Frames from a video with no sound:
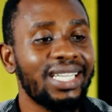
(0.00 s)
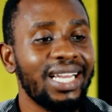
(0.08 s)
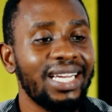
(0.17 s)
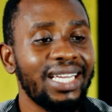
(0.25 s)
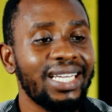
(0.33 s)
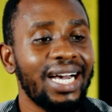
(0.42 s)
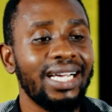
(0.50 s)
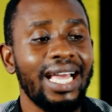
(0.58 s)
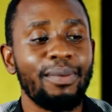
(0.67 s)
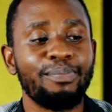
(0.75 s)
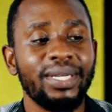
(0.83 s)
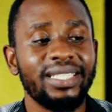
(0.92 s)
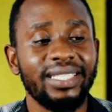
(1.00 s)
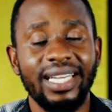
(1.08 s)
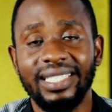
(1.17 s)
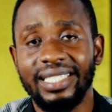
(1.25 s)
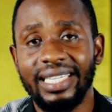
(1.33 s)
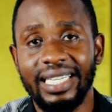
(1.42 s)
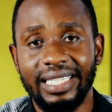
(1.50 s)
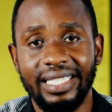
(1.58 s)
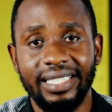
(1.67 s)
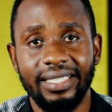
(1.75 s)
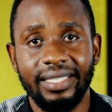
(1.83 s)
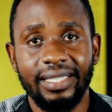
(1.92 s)
clinical and business
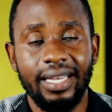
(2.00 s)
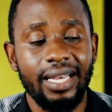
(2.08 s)
needs.